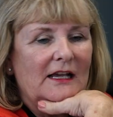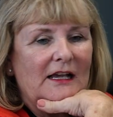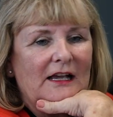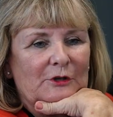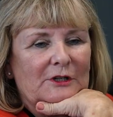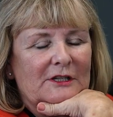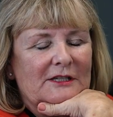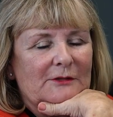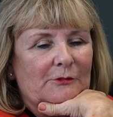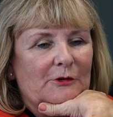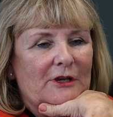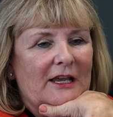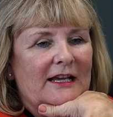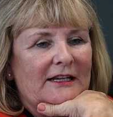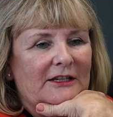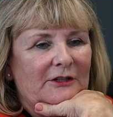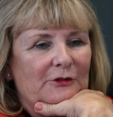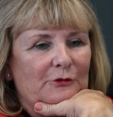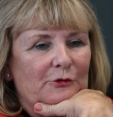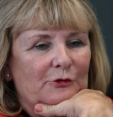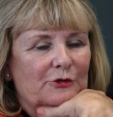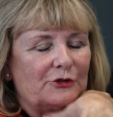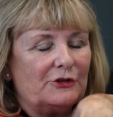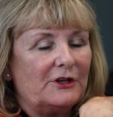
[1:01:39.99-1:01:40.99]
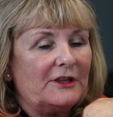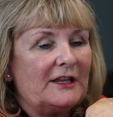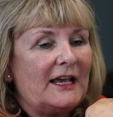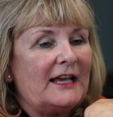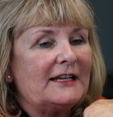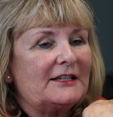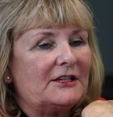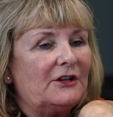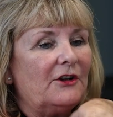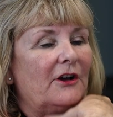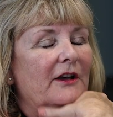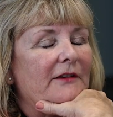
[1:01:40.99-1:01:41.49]
was we had an order at
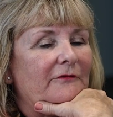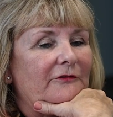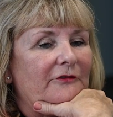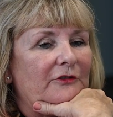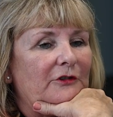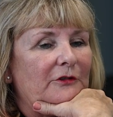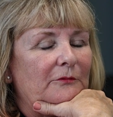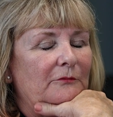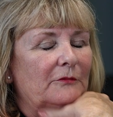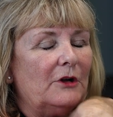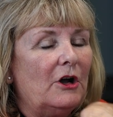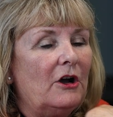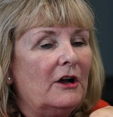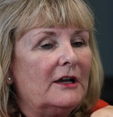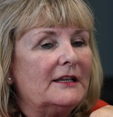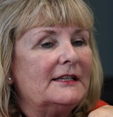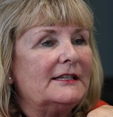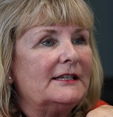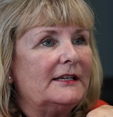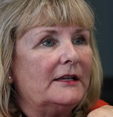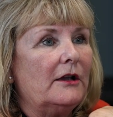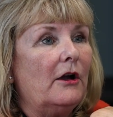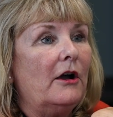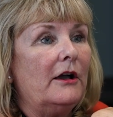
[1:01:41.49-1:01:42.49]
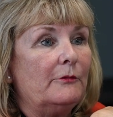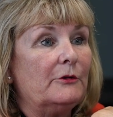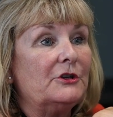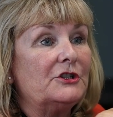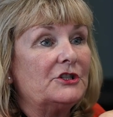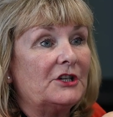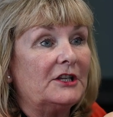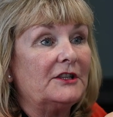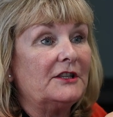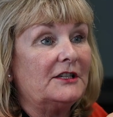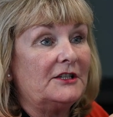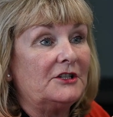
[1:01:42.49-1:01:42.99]
that time from ICI,
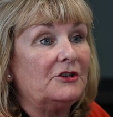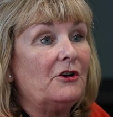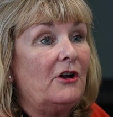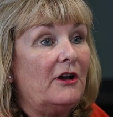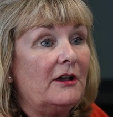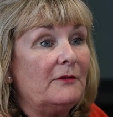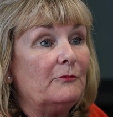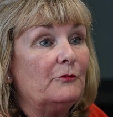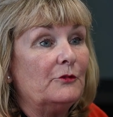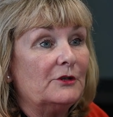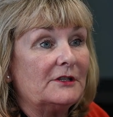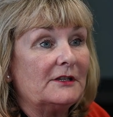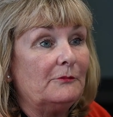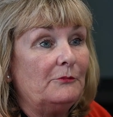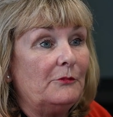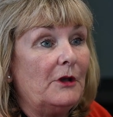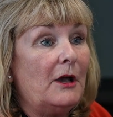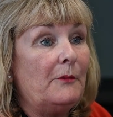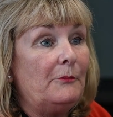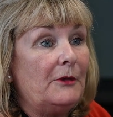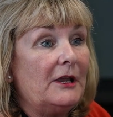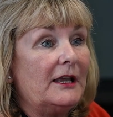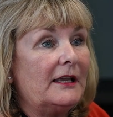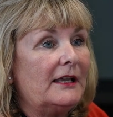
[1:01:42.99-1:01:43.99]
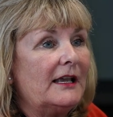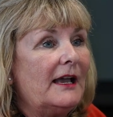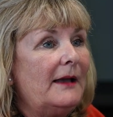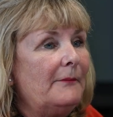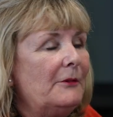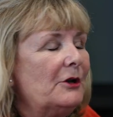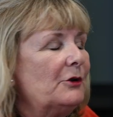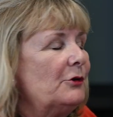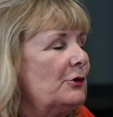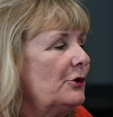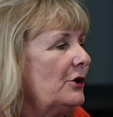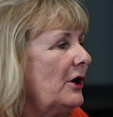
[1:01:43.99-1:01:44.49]
which at the time was a big
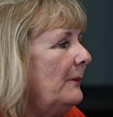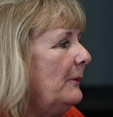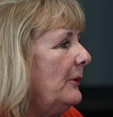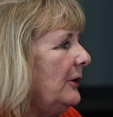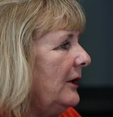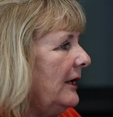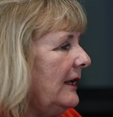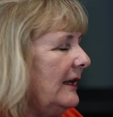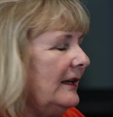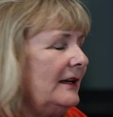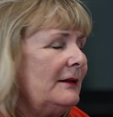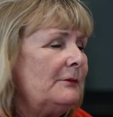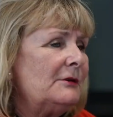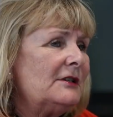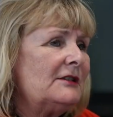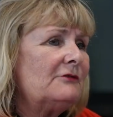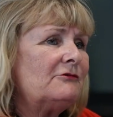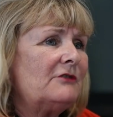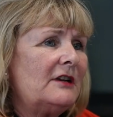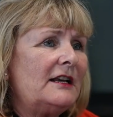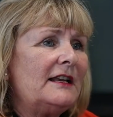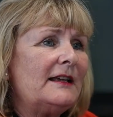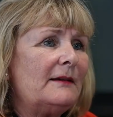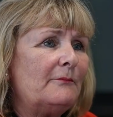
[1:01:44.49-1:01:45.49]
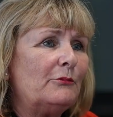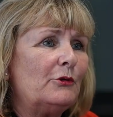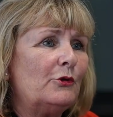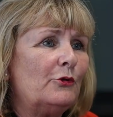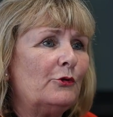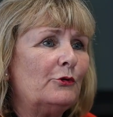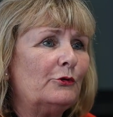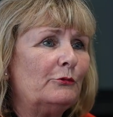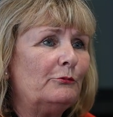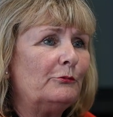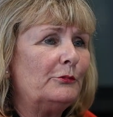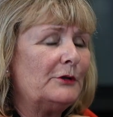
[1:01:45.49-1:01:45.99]
chemical company, and it was a really
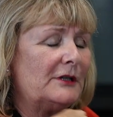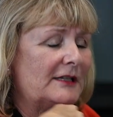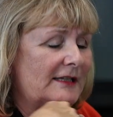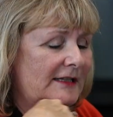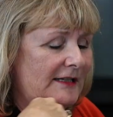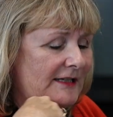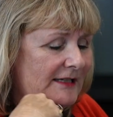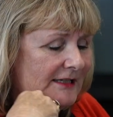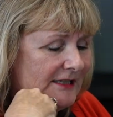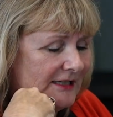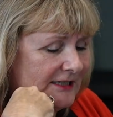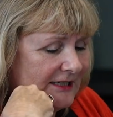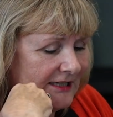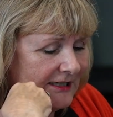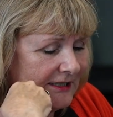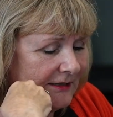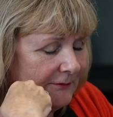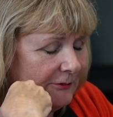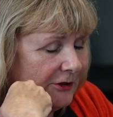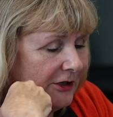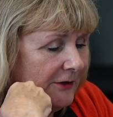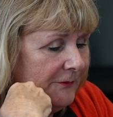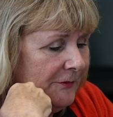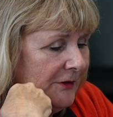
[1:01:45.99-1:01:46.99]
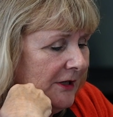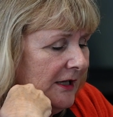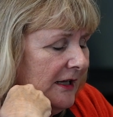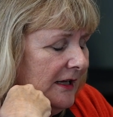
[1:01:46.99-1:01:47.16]
important business to TW.